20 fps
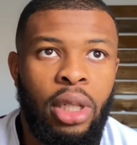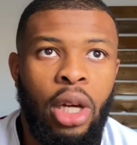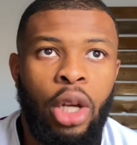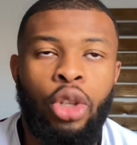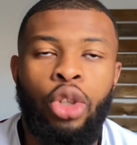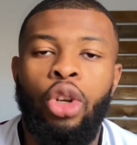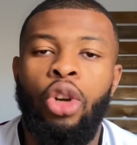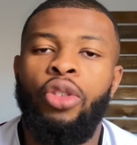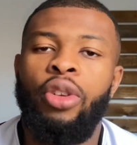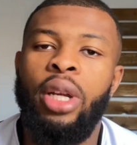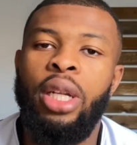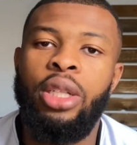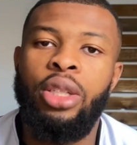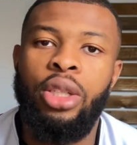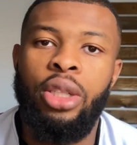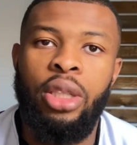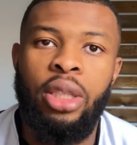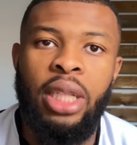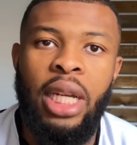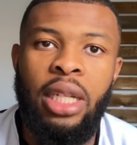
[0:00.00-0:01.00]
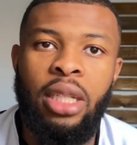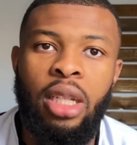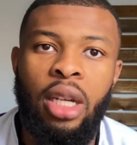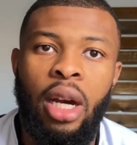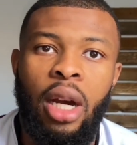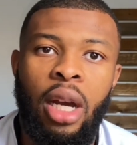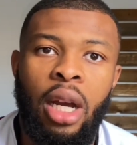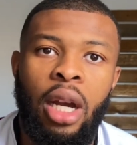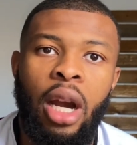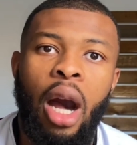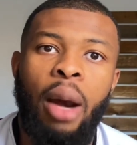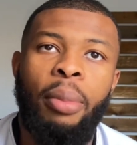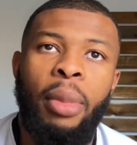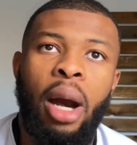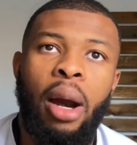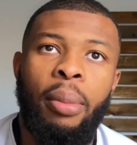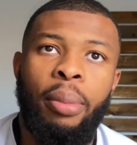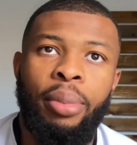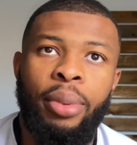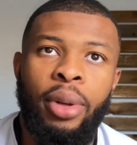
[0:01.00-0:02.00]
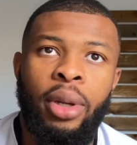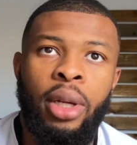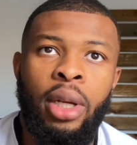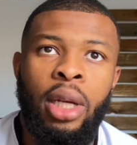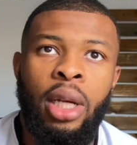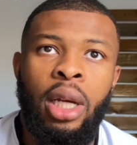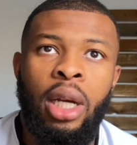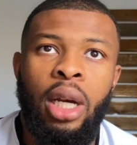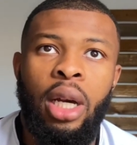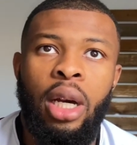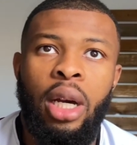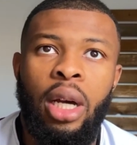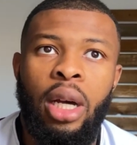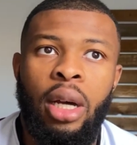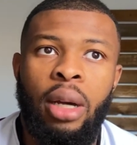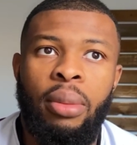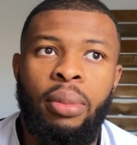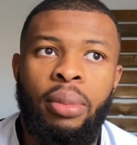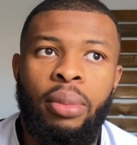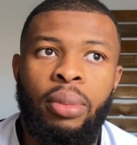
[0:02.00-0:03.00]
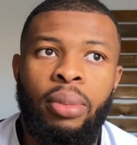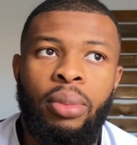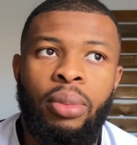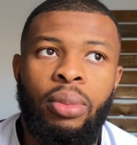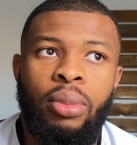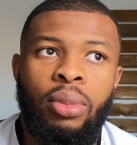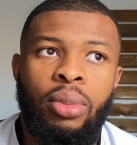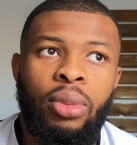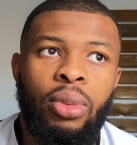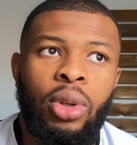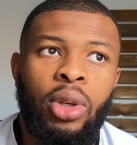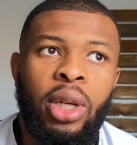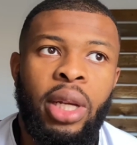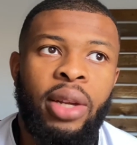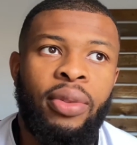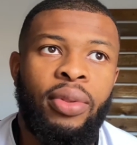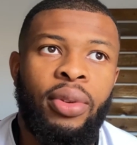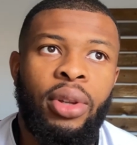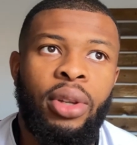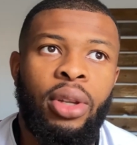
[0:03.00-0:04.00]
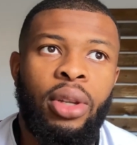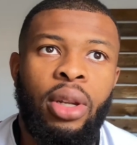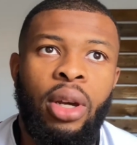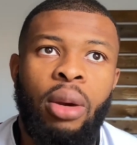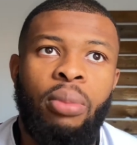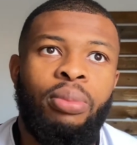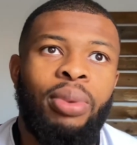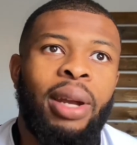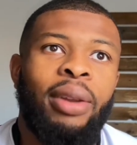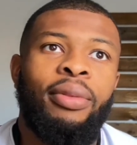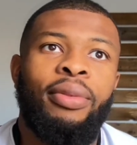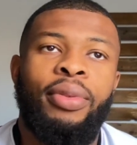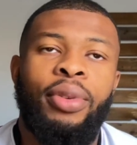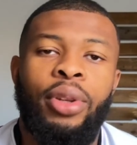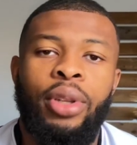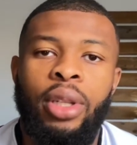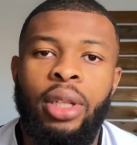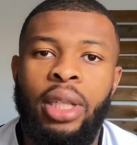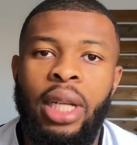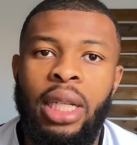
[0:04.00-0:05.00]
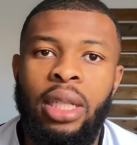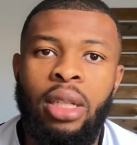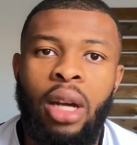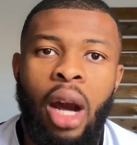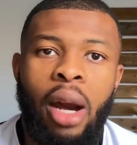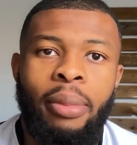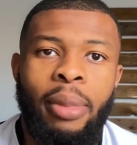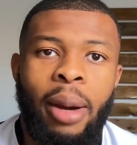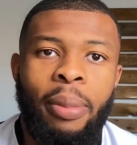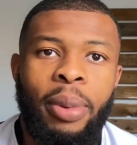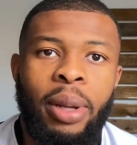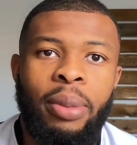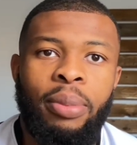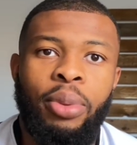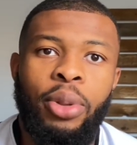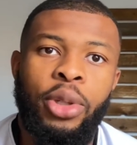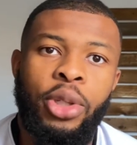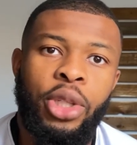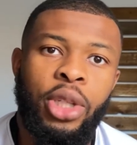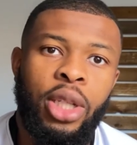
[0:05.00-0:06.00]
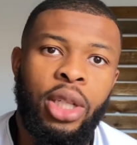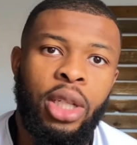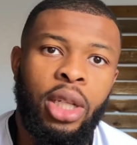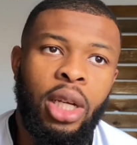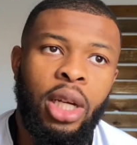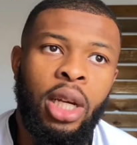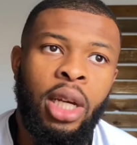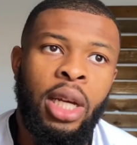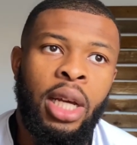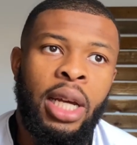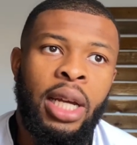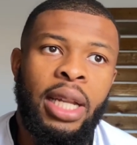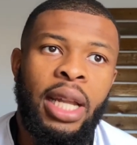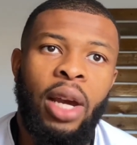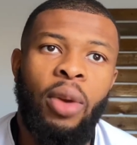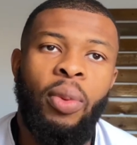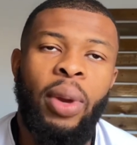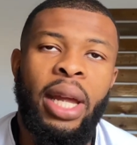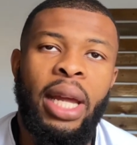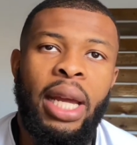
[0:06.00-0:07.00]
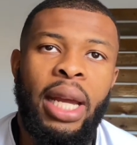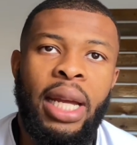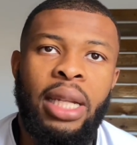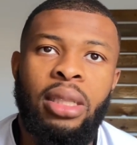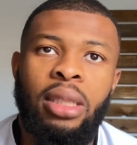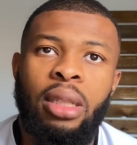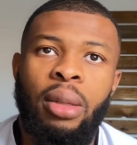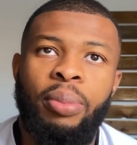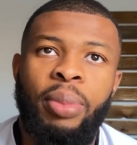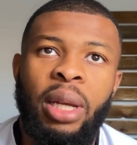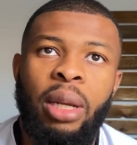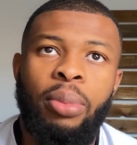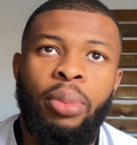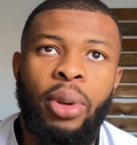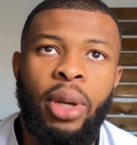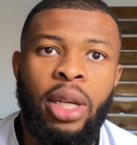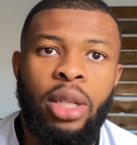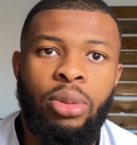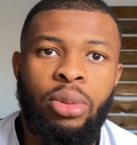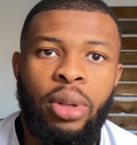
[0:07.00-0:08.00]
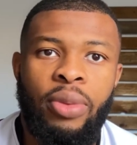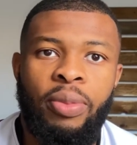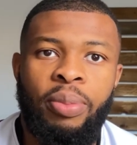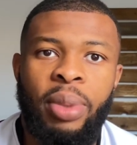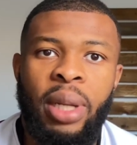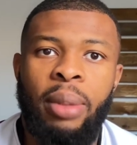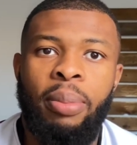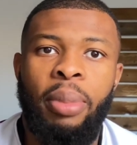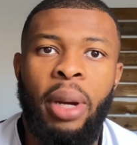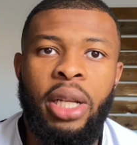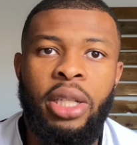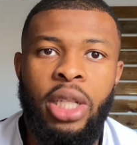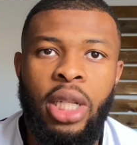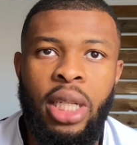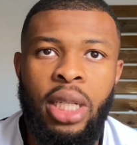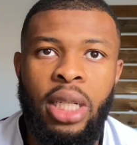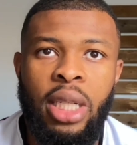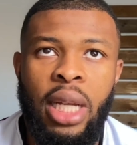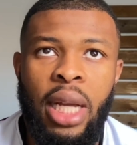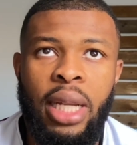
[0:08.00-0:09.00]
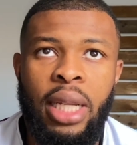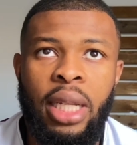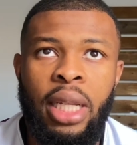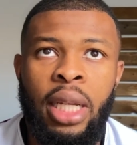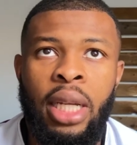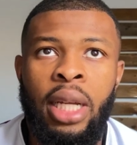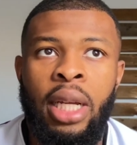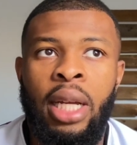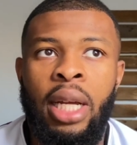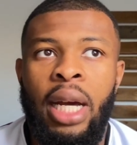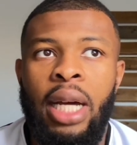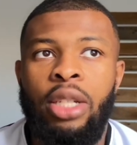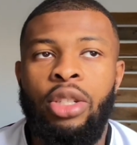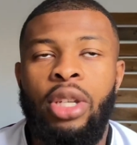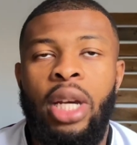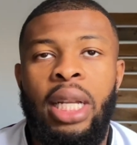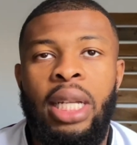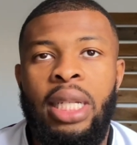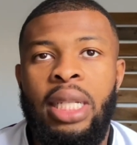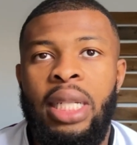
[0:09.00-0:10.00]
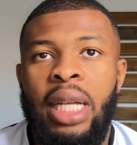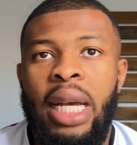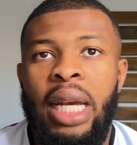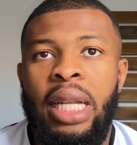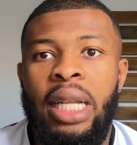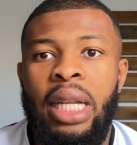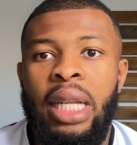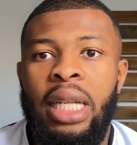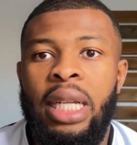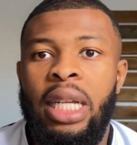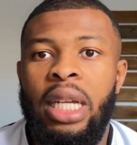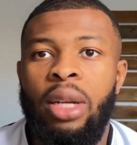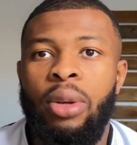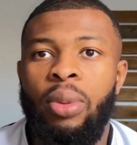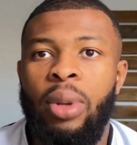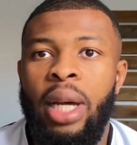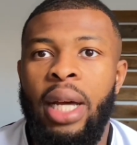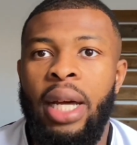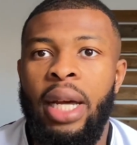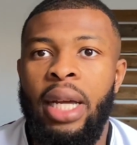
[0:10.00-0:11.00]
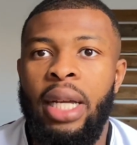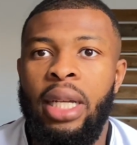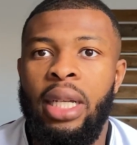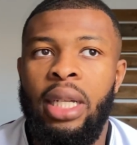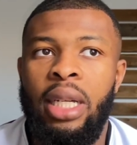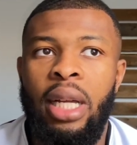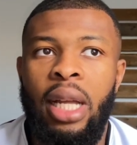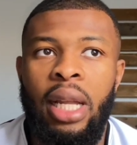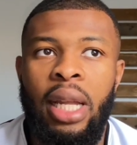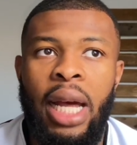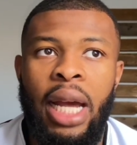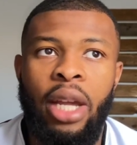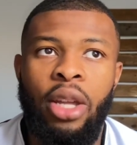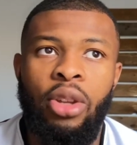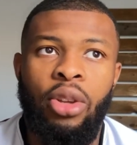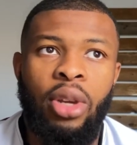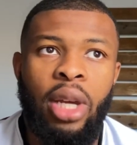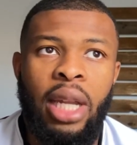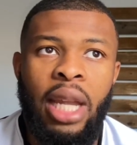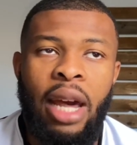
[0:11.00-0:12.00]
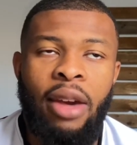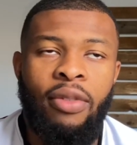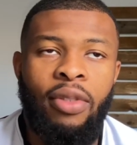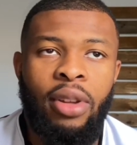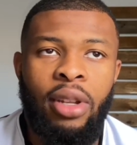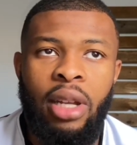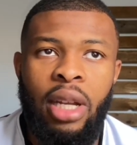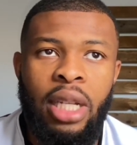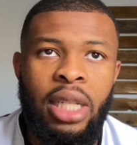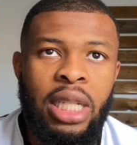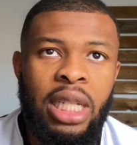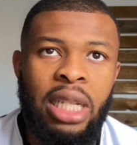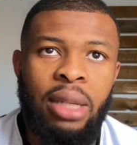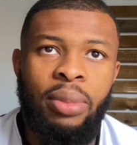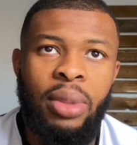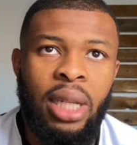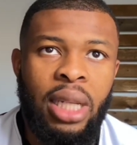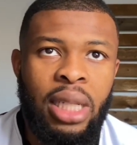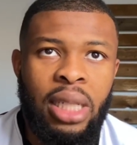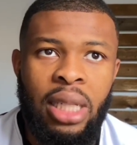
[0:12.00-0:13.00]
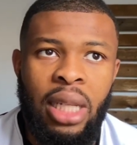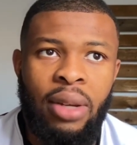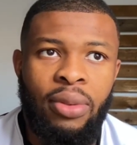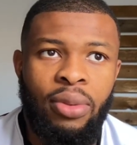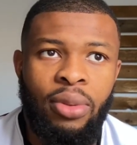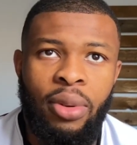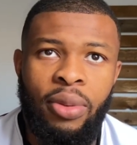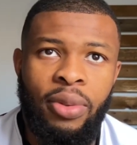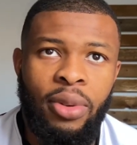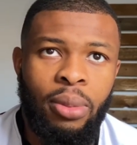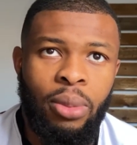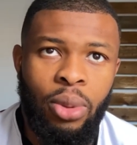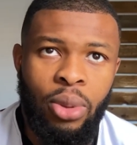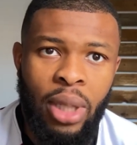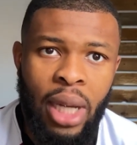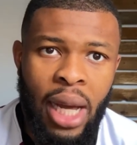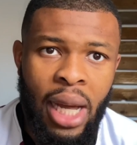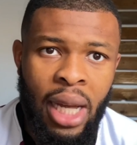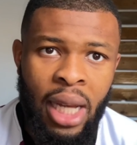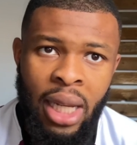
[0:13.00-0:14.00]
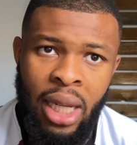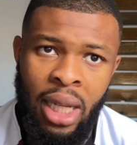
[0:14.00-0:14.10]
Norwich that's come up, or even a Brentford that's come up and pushing their weight against the big boys with big budgets, and trying to stay in the league where like you can have a team in this level of football that,